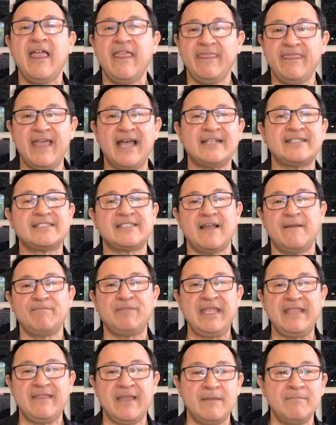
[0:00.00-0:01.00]
That's
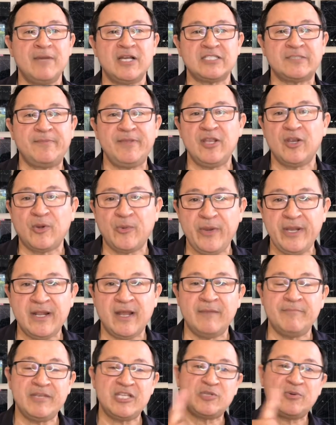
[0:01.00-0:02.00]
something that must be agreed
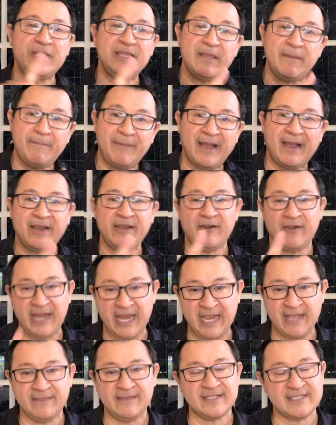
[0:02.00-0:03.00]
on between the buyer
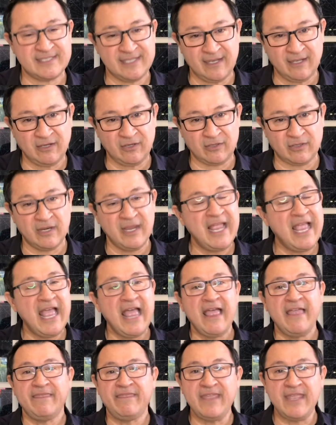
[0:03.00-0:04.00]
and the seller.
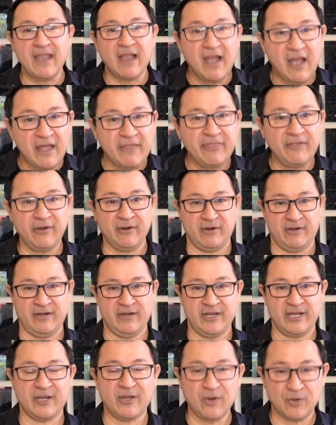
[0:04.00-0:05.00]
The other
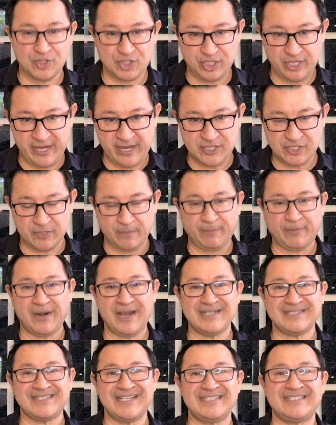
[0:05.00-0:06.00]
negotiation
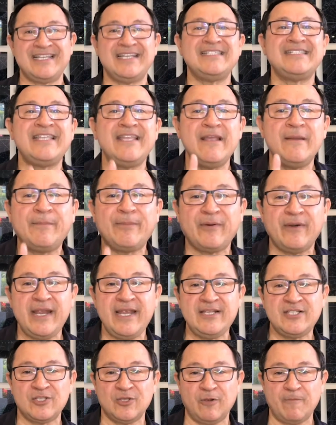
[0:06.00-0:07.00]
process is the
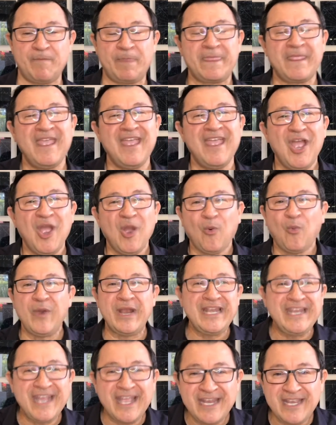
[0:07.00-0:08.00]
appraisal.
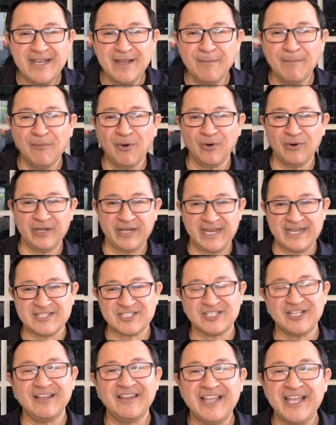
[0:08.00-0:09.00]
When getting a
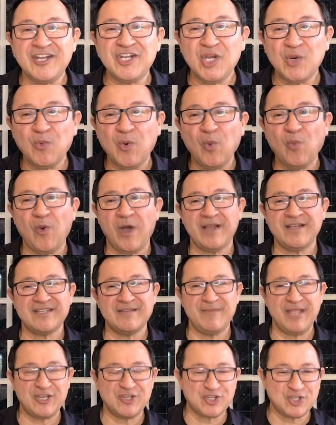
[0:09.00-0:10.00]
mortgage, the lender will want to
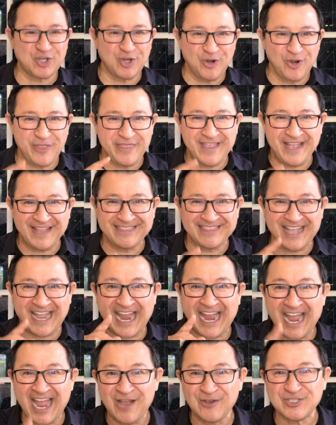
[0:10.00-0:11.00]
make sure that the
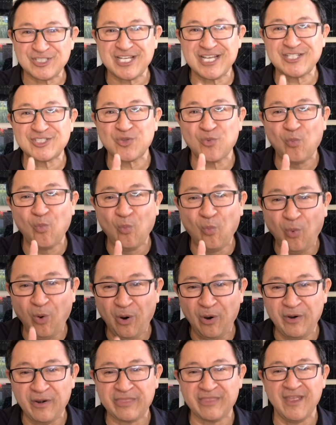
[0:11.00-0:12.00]
house is
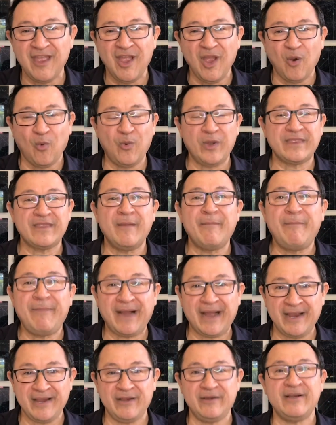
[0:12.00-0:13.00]
worth what the
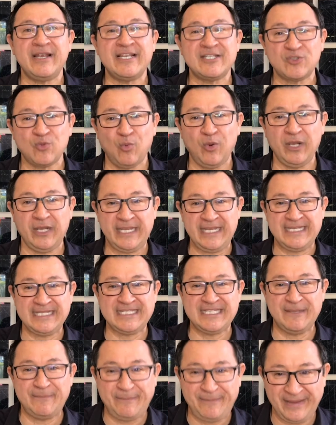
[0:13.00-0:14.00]
buyer is willing
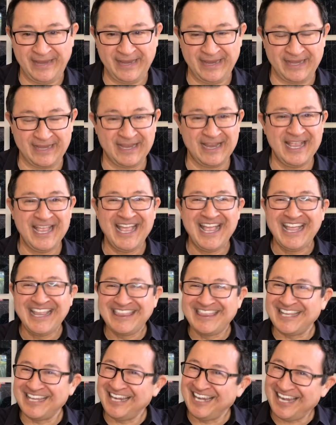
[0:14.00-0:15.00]
to pay.
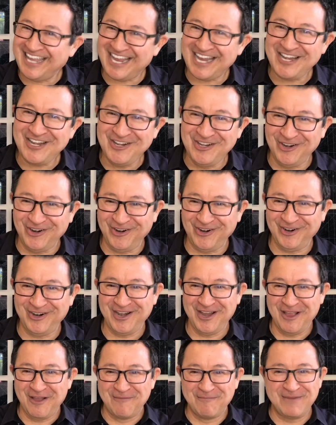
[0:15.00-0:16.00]
The
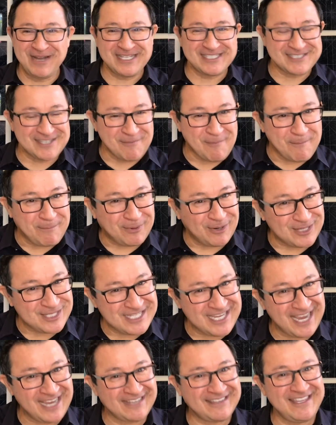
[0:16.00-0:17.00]
lender must
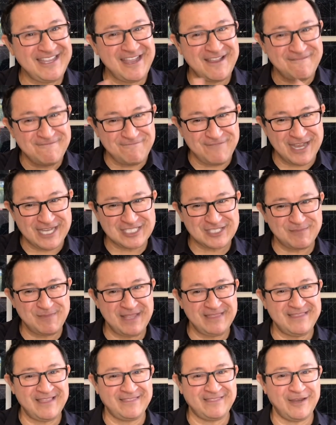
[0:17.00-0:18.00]
protect the
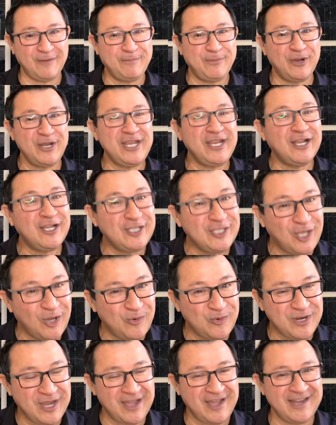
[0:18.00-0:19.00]
investment that they're putting a
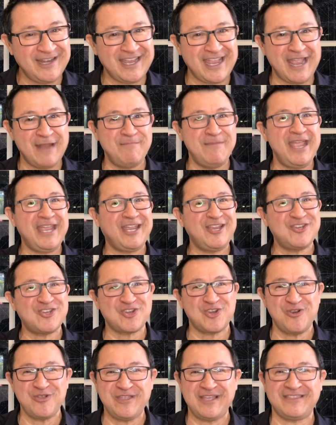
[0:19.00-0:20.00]
loan on and making
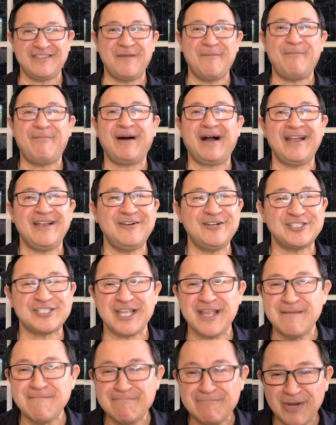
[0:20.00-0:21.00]
sure that the buyer's
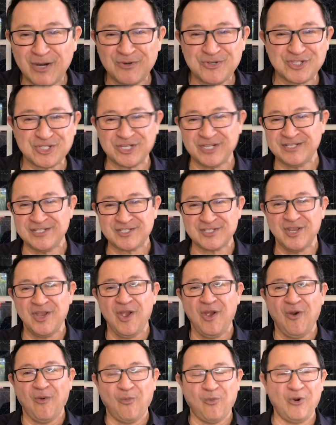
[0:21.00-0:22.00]
emotions
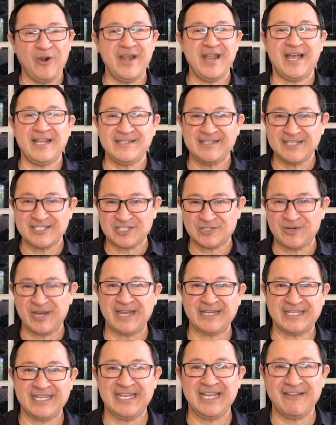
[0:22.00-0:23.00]
were not
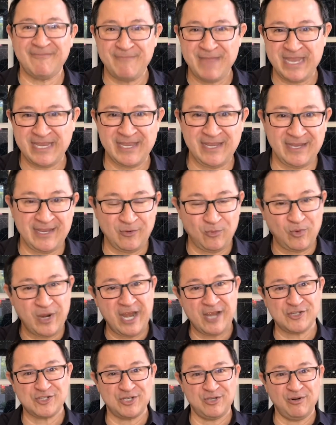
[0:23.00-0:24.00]
distracting of making a
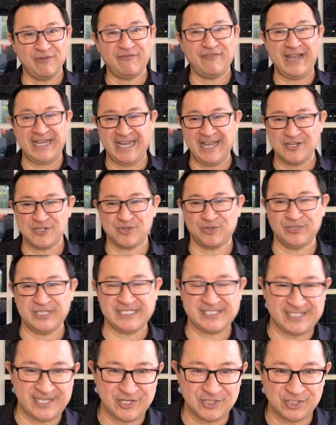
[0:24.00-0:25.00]
rational financial
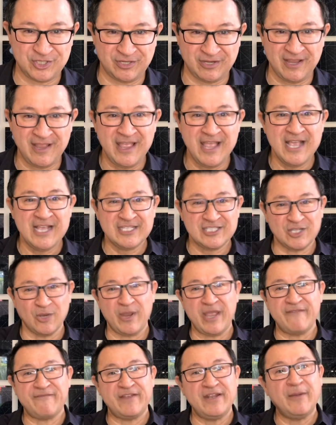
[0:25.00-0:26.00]
decision. So
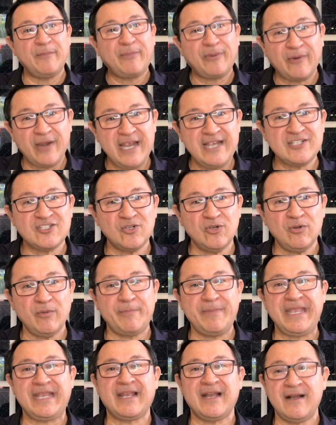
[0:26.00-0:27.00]
if an appraisal
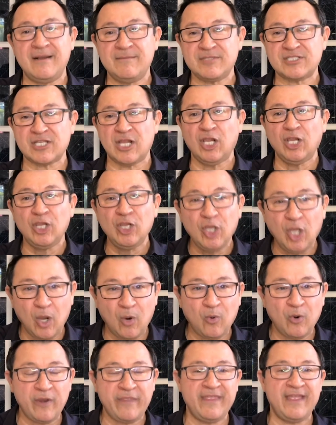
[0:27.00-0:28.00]
becomes
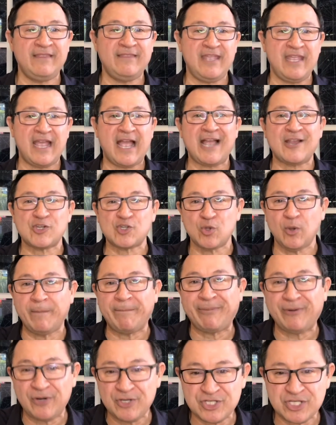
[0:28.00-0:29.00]
lower than the actual
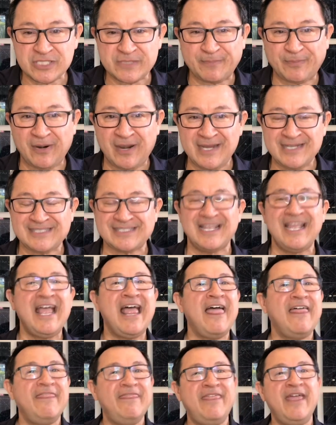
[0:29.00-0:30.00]
purchase price,
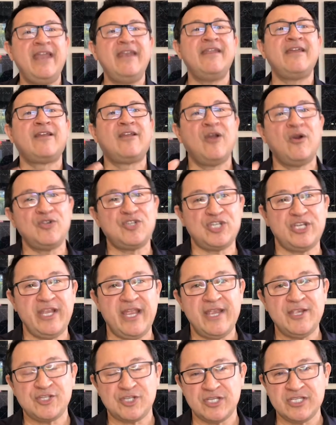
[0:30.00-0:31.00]
then
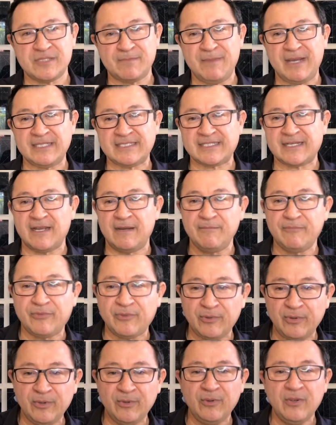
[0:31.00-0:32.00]
negotiations must come
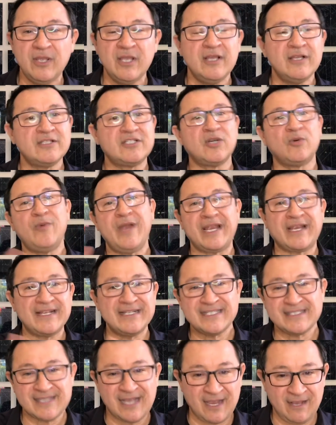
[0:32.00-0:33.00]
through to
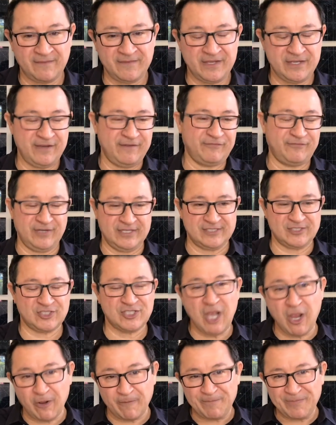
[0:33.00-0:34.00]
reconcile the difference.
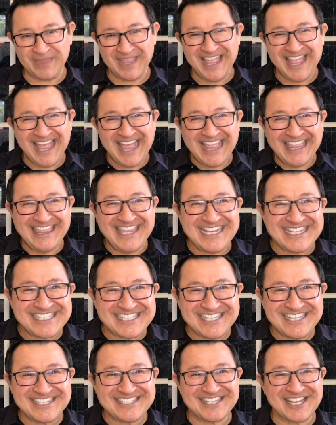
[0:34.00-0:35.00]
So this
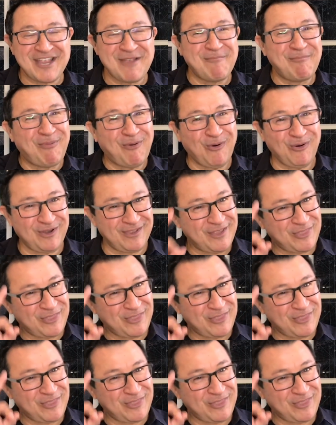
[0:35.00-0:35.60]
is important.